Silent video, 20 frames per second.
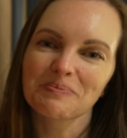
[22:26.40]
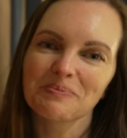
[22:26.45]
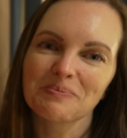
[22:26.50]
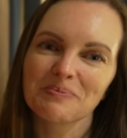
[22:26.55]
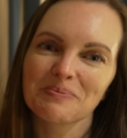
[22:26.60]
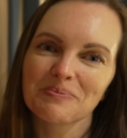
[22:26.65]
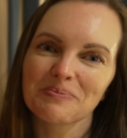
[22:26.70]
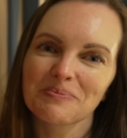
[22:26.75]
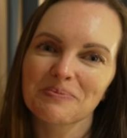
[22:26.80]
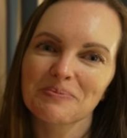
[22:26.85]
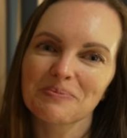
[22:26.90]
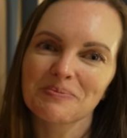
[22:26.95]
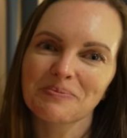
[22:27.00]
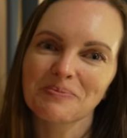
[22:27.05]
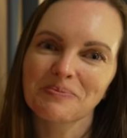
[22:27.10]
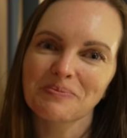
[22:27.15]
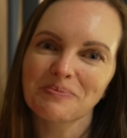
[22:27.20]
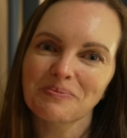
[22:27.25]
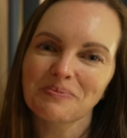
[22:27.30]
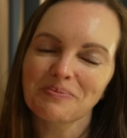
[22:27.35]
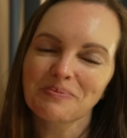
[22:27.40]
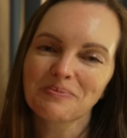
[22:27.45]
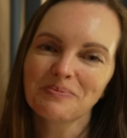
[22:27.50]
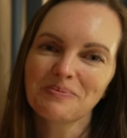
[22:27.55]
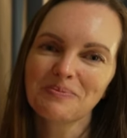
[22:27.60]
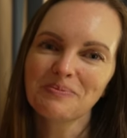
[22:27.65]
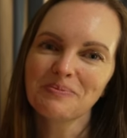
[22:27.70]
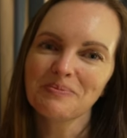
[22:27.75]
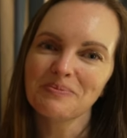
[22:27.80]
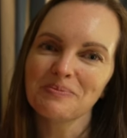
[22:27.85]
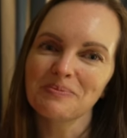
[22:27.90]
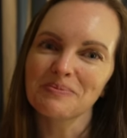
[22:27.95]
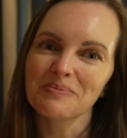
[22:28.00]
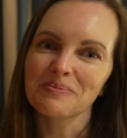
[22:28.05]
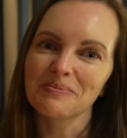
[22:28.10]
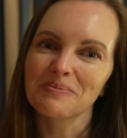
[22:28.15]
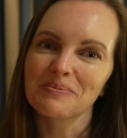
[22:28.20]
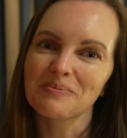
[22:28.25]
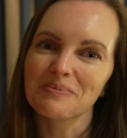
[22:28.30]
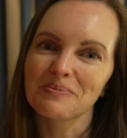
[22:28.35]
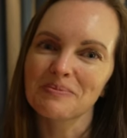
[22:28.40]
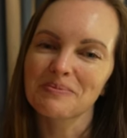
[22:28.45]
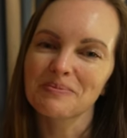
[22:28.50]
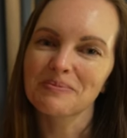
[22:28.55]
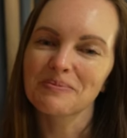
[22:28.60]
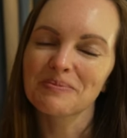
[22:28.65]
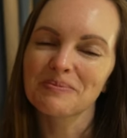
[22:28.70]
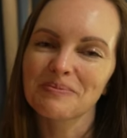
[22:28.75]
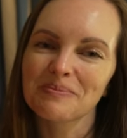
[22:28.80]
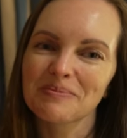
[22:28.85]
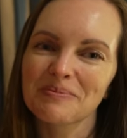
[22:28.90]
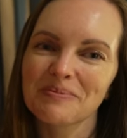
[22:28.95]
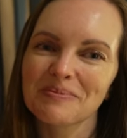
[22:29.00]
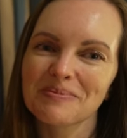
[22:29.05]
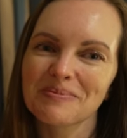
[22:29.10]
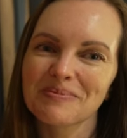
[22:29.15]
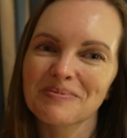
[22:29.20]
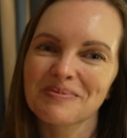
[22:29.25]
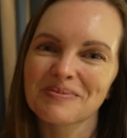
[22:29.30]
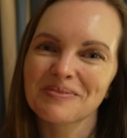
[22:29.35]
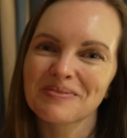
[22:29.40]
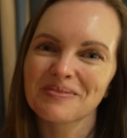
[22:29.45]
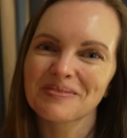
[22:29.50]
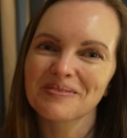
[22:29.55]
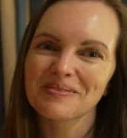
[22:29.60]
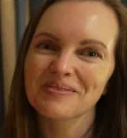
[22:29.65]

The person shown says nothing.